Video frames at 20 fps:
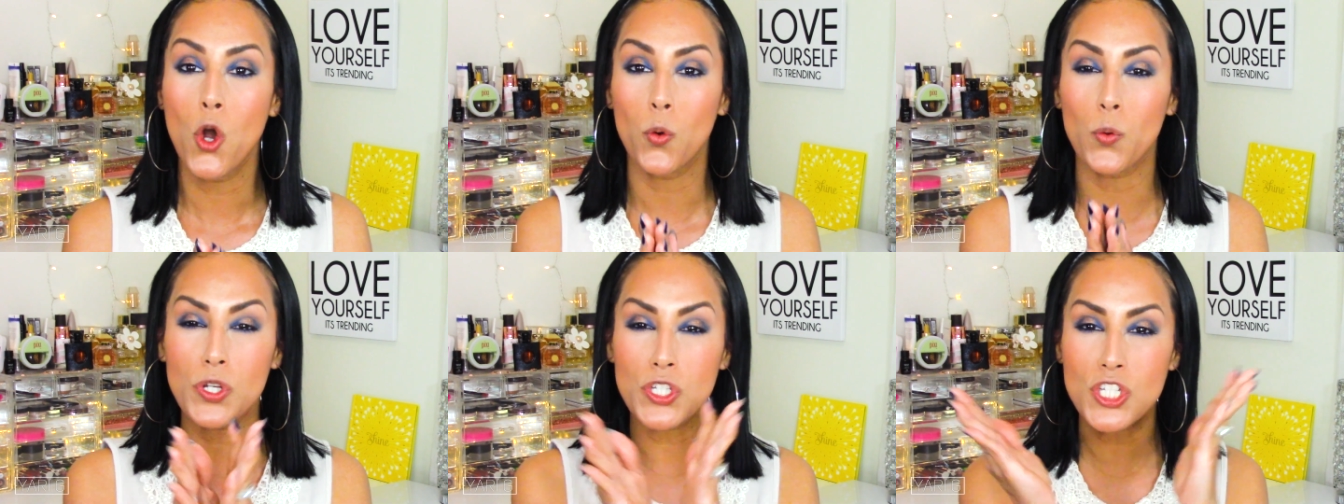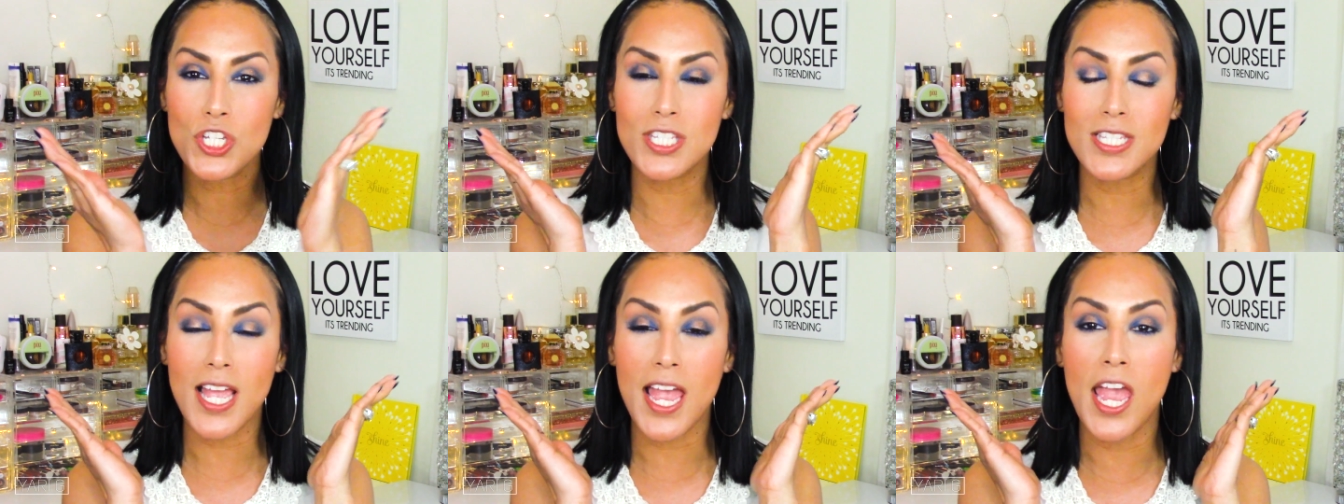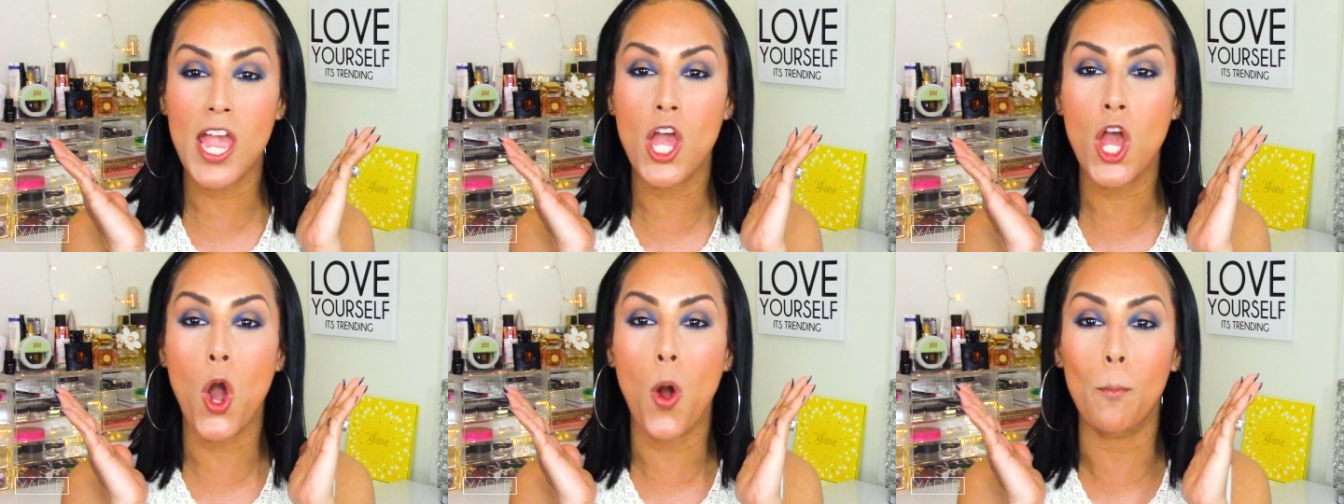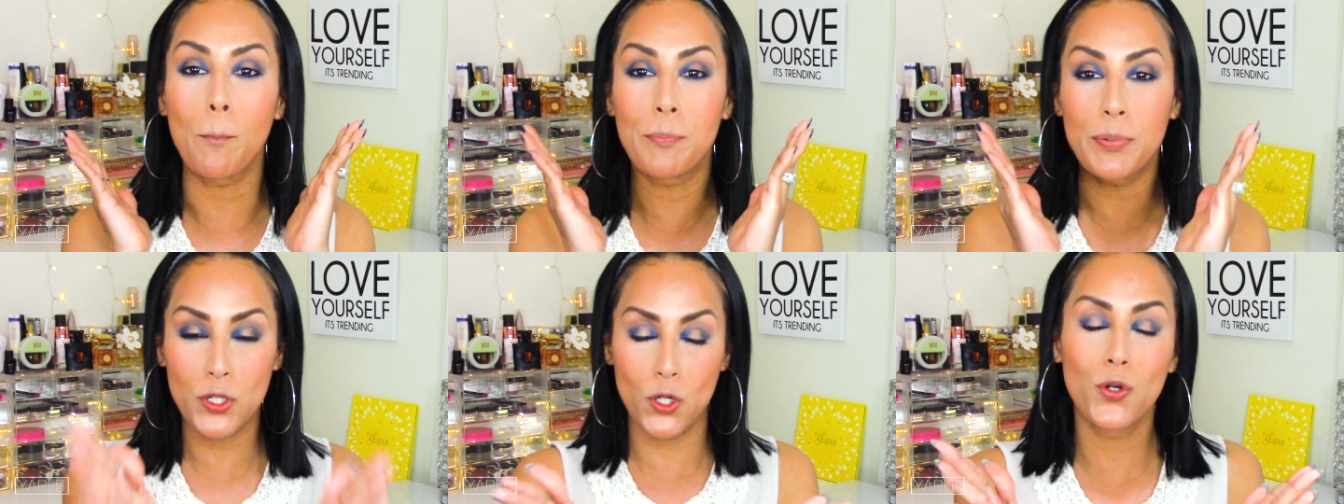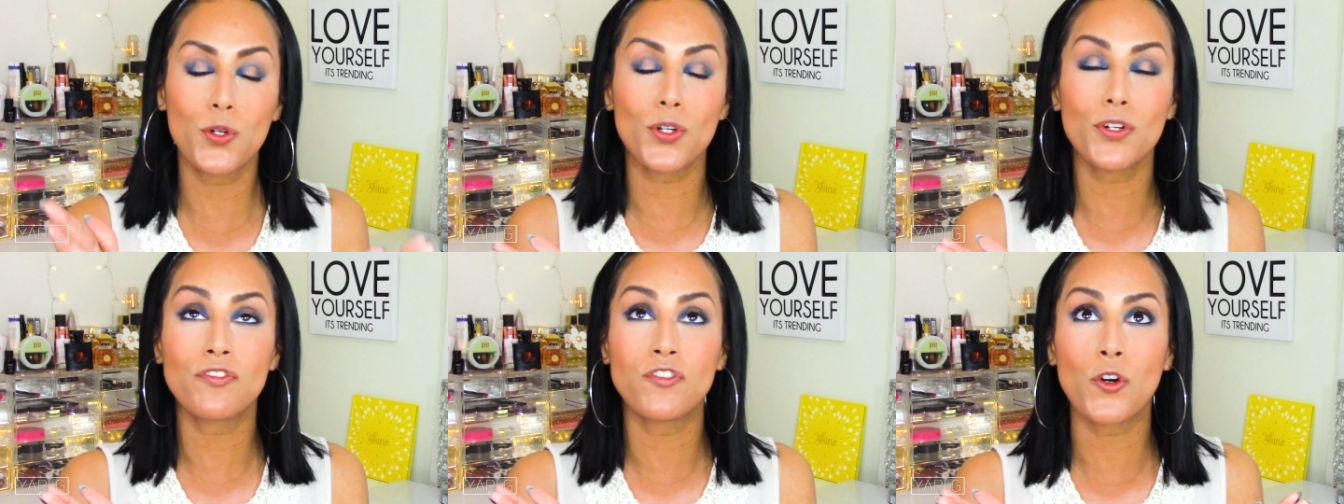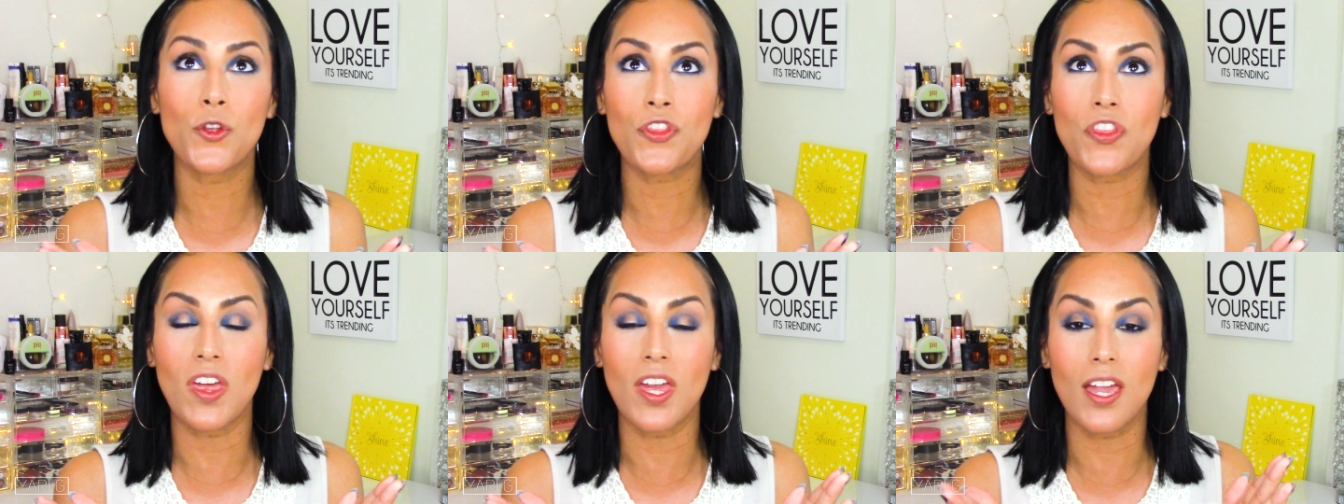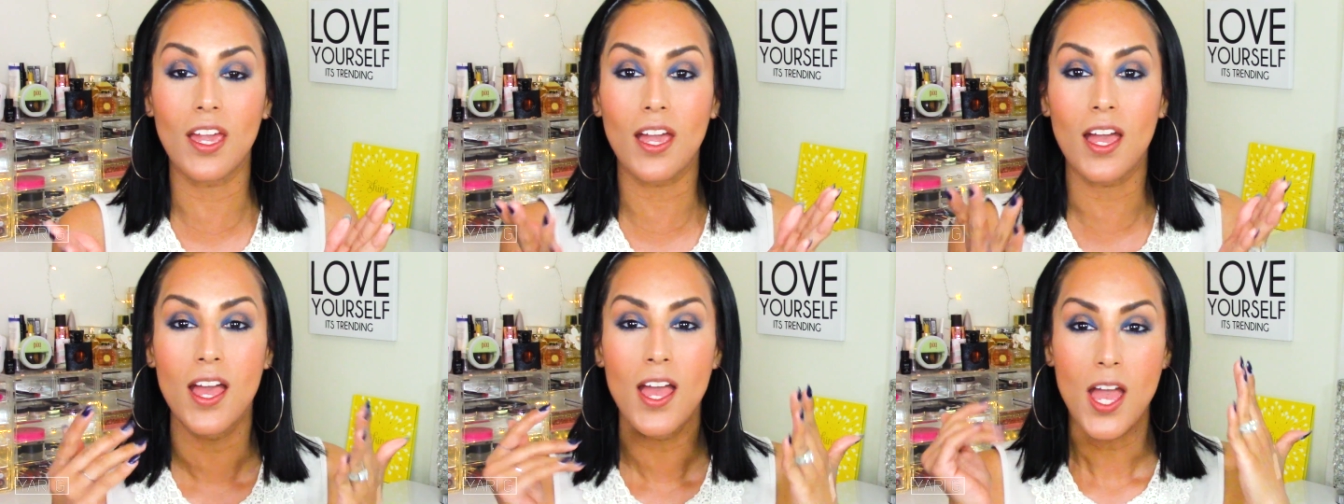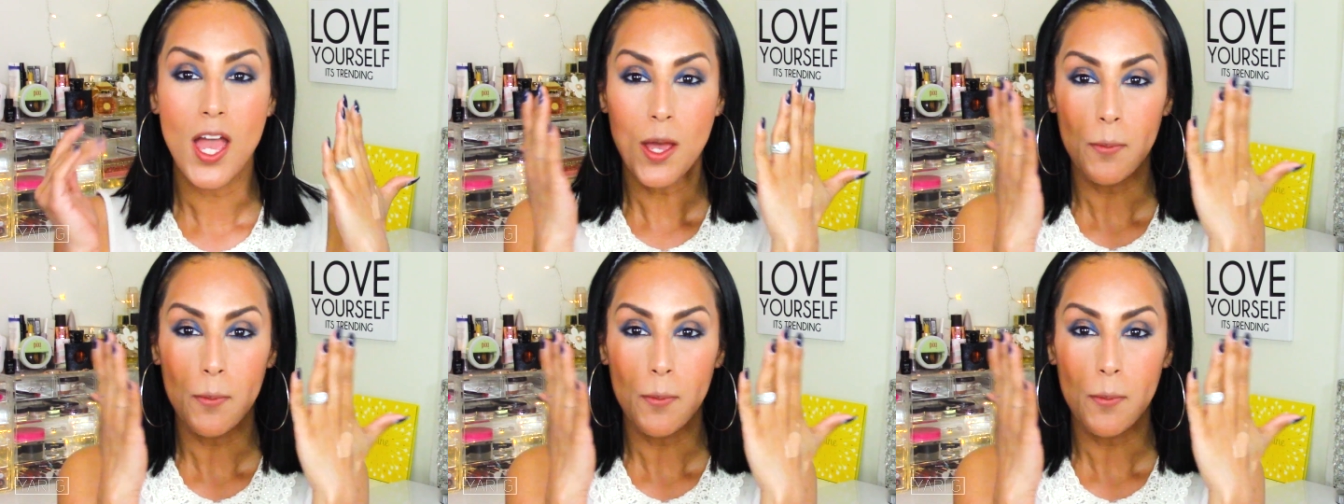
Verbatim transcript: which is a beautiful thing